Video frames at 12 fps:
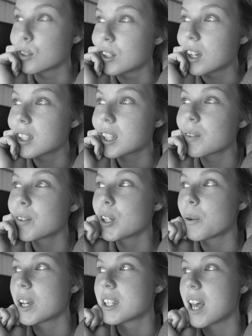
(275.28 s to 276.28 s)
she does live in the
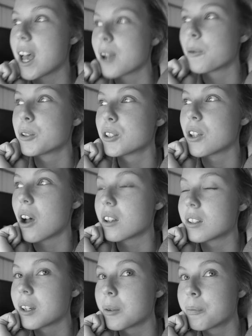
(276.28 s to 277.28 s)
USA, which is
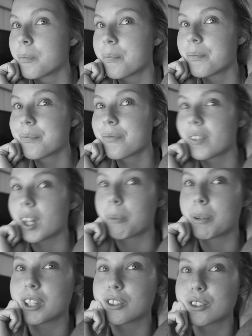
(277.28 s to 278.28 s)
awesome. That
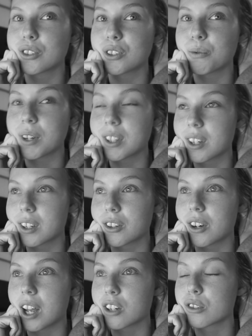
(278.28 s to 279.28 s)
means she wasn't
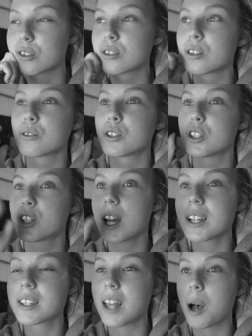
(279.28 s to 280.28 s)
international, so she
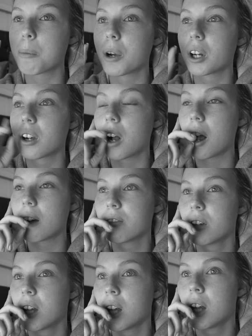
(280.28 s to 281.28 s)
checks that mark
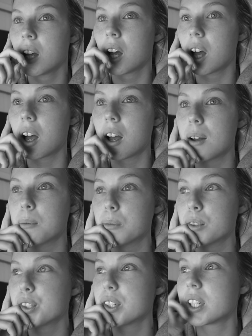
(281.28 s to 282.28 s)
off.
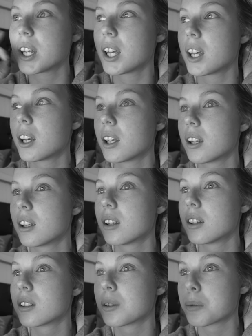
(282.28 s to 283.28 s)
She did
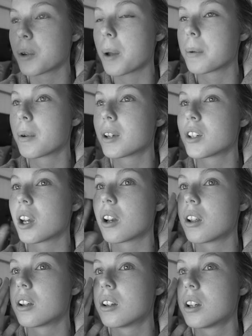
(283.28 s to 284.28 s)
subscribe to my
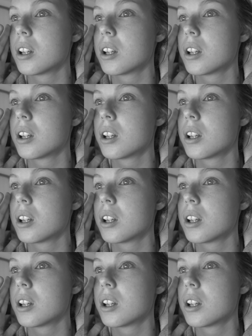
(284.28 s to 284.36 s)
channel,